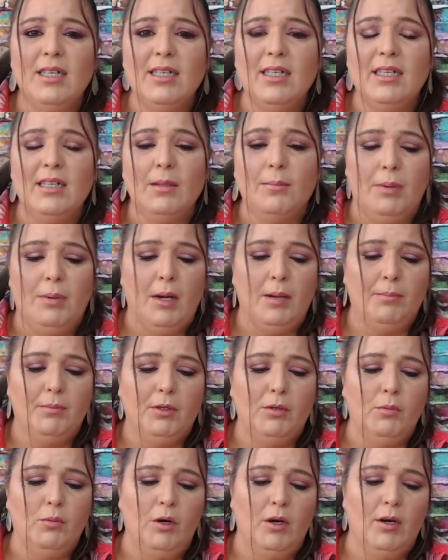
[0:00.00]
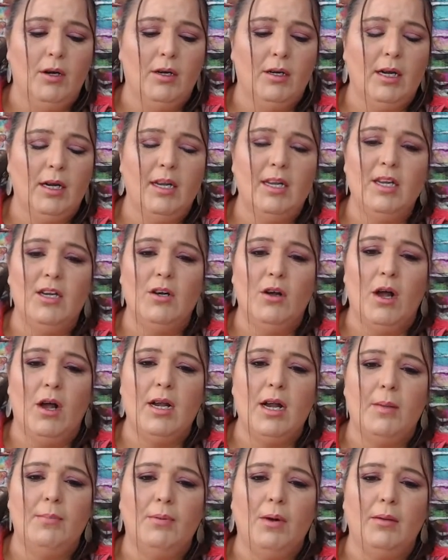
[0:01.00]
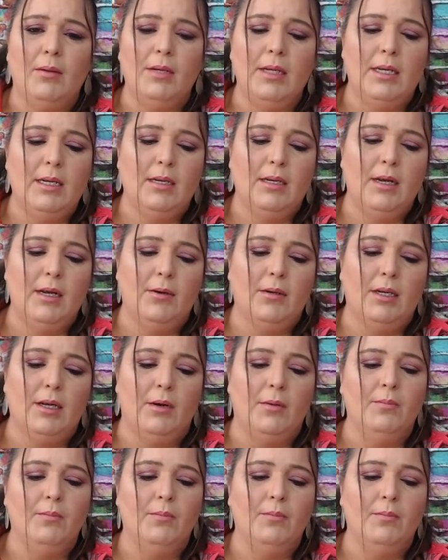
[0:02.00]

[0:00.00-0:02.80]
get the pump to work, you know, and I probably, here we go.